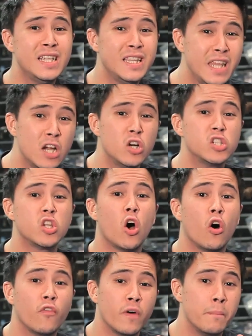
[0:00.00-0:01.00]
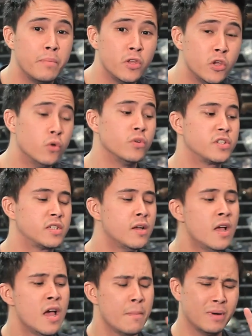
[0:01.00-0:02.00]
years of abuse.
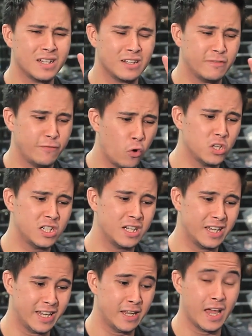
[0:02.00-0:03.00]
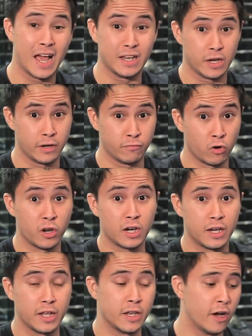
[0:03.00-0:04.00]
But unfortunately, and
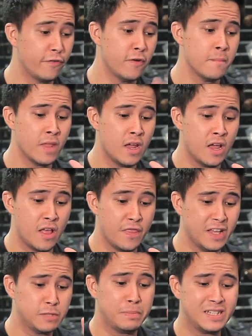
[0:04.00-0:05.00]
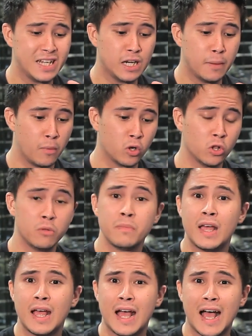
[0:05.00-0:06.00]
ironically enough, this particular model
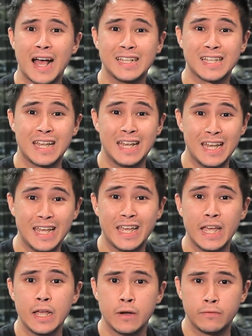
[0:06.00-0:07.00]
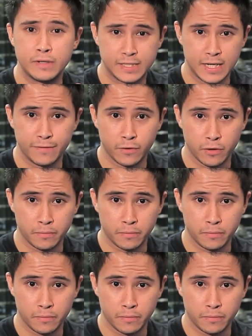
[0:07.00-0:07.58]
has a leaking receiver.